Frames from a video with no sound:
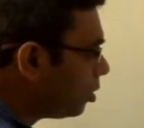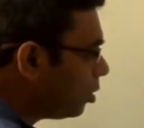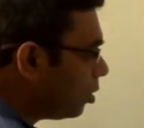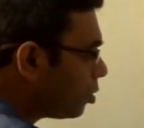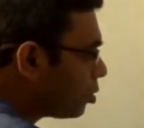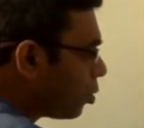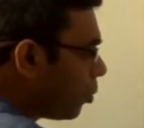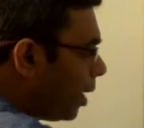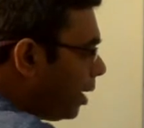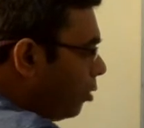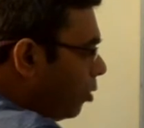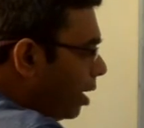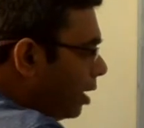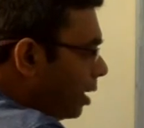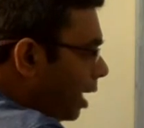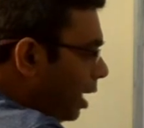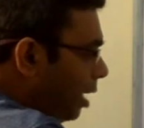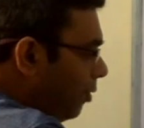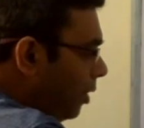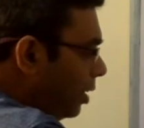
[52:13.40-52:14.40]
So when you are
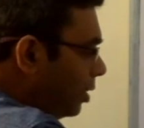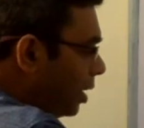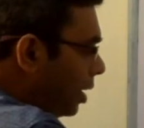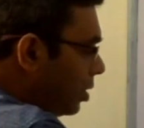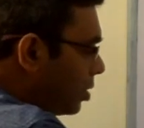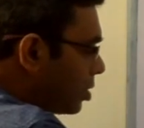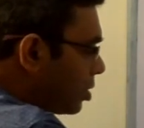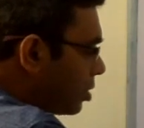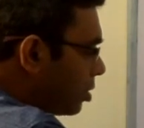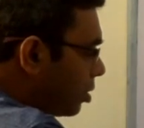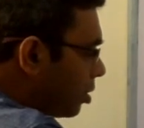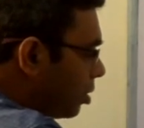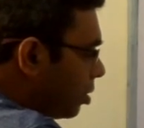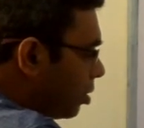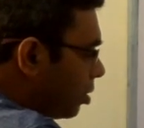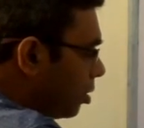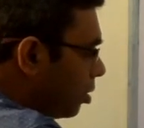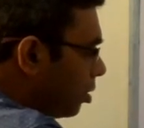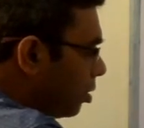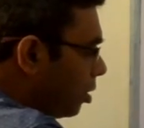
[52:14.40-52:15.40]
done with this
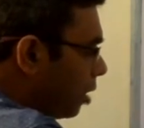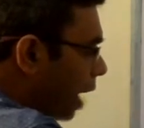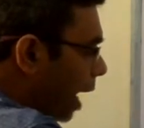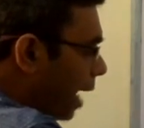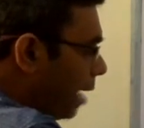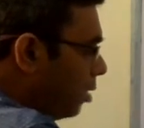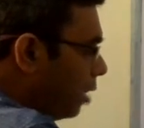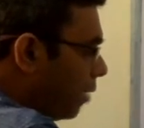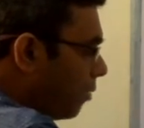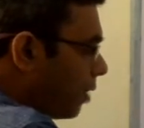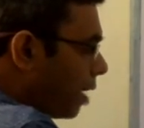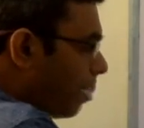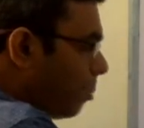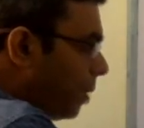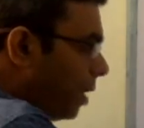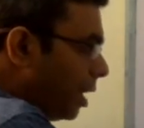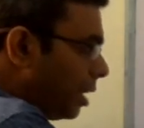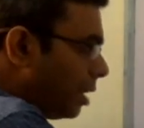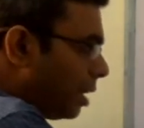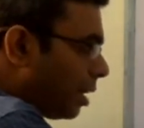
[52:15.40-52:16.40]
and you have
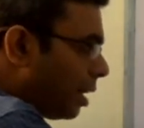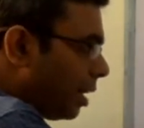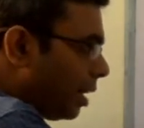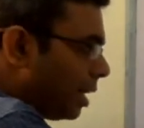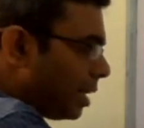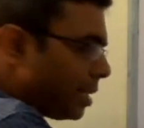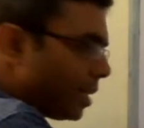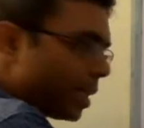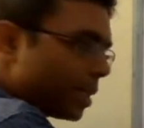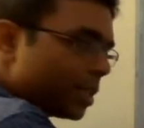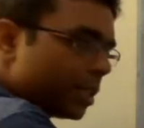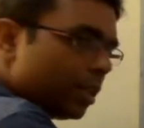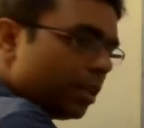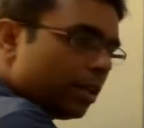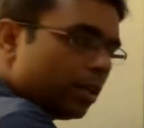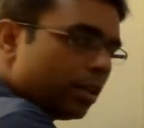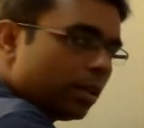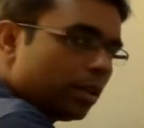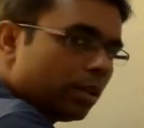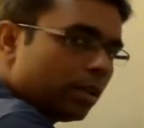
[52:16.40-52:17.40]
completed the critical section,
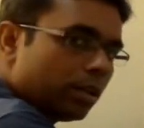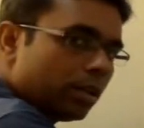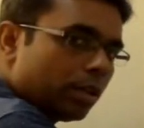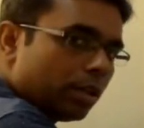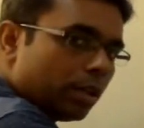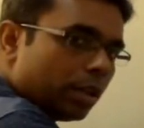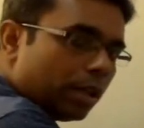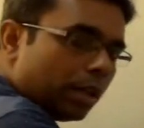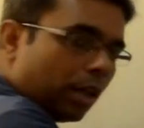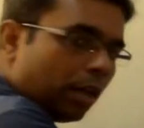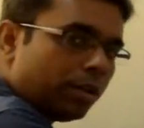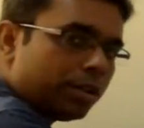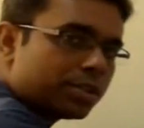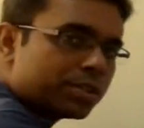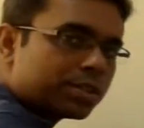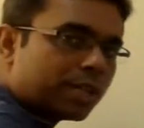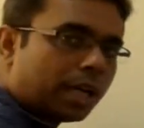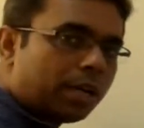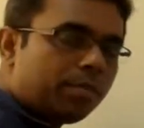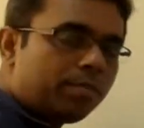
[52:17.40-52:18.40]
now it's
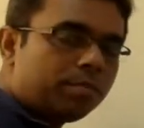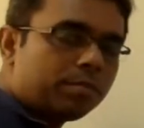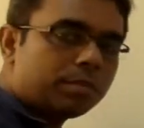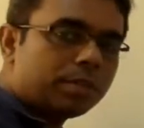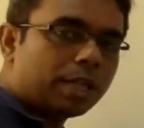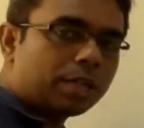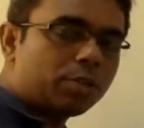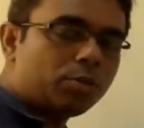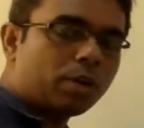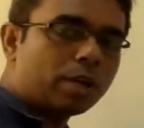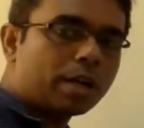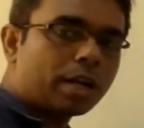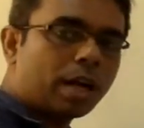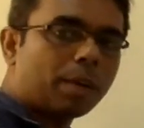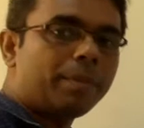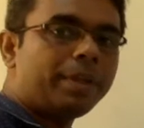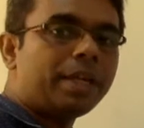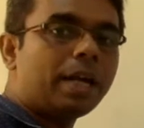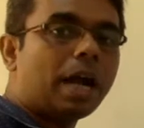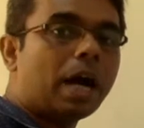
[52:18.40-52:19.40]
time that you are
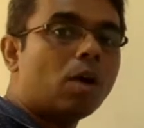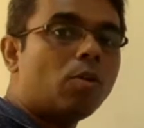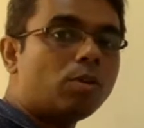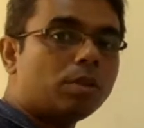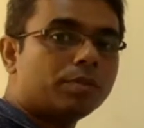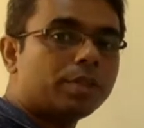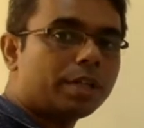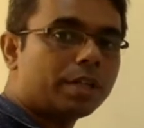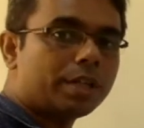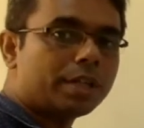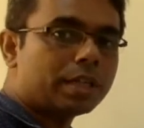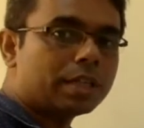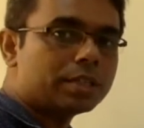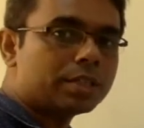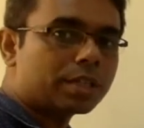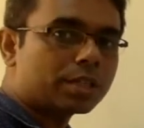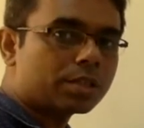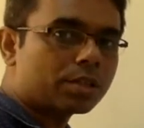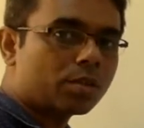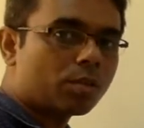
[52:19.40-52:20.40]
coming out of the critical
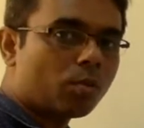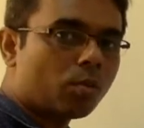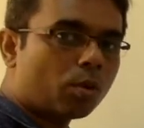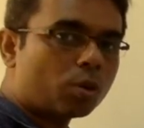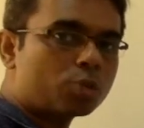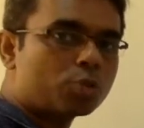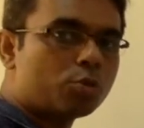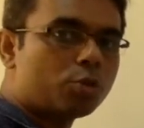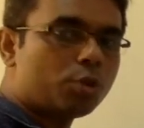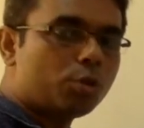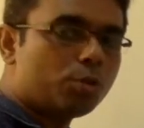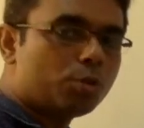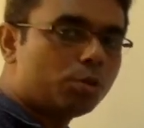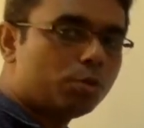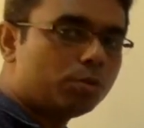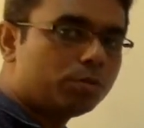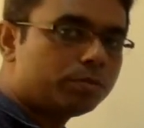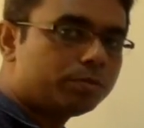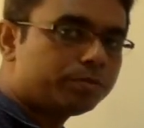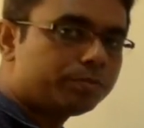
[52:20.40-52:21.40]
section. What should you do?